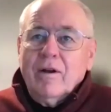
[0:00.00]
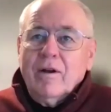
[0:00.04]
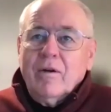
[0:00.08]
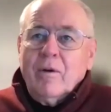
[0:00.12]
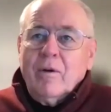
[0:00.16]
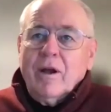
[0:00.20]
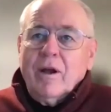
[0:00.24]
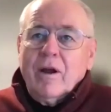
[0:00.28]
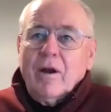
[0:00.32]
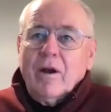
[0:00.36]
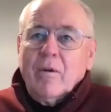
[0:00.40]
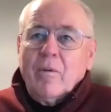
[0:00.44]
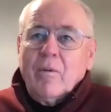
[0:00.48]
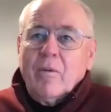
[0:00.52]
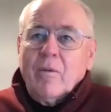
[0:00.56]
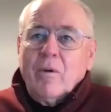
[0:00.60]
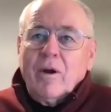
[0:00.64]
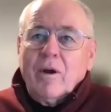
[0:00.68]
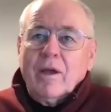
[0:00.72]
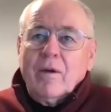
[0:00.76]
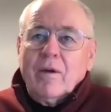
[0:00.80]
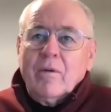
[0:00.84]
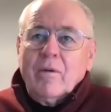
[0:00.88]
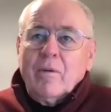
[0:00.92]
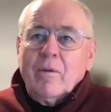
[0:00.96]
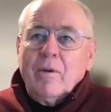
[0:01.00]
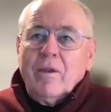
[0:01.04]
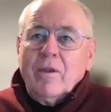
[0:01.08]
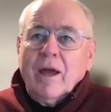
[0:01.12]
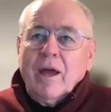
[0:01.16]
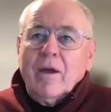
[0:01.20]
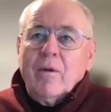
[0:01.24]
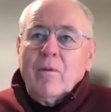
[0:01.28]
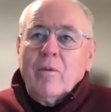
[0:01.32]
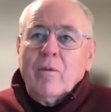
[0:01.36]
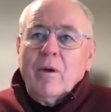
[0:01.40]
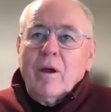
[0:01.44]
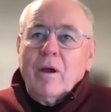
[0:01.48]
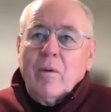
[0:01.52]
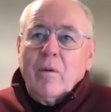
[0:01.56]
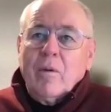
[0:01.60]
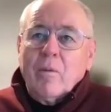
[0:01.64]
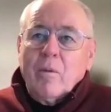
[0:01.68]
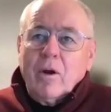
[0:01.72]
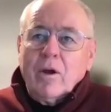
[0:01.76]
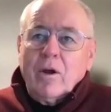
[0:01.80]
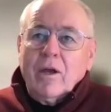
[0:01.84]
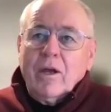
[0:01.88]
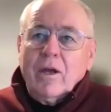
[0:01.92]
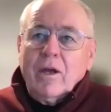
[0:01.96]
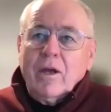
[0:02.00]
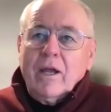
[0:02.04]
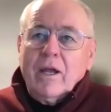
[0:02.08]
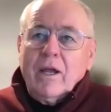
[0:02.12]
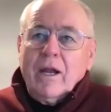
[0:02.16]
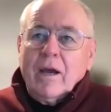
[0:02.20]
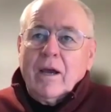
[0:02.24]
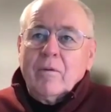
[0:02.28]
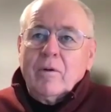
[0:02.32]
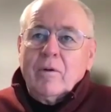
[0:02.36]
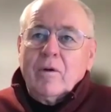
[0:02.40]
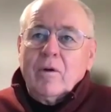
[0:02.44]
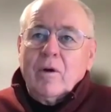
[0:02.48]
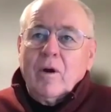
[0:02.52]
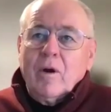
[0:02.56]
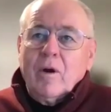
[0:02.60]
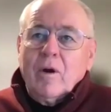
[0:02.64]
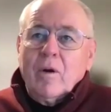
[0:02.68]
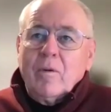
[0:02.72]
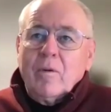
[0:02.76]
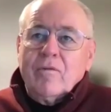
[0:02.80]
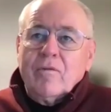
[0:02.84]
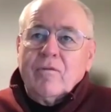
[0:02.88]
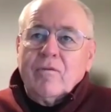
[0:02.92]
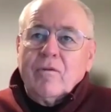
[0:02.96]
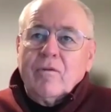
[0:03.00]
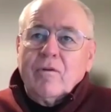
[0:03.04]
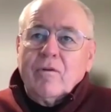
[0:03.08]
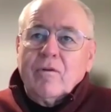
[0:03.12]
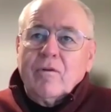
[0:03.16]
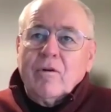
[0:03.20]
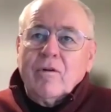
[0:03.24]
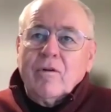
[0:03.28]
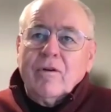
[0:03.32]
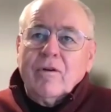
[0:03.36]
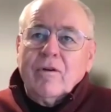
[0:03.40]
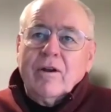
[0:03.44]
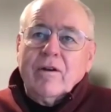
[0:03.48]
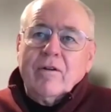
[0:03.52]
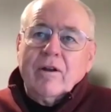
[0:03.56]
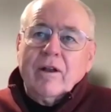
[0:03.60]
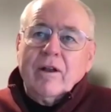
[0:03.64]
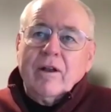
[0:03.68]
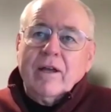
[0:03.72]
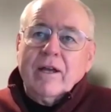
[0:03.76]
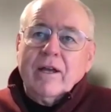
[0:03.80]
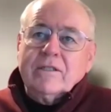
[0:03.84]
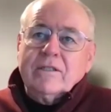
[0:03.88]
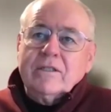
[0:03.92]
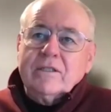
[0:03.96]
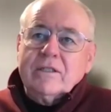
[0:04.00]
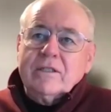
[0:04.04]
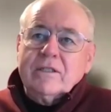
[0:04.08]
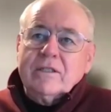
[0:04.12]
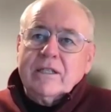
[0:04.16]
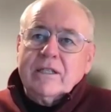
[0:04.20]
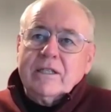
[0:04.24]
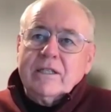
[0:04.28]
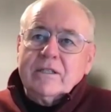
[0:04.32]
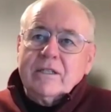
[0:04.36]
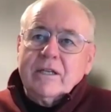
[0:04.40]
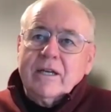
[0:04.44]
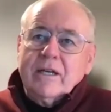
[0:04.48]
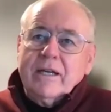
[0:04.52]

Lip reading: We are working in Ecuador with four federal agencies,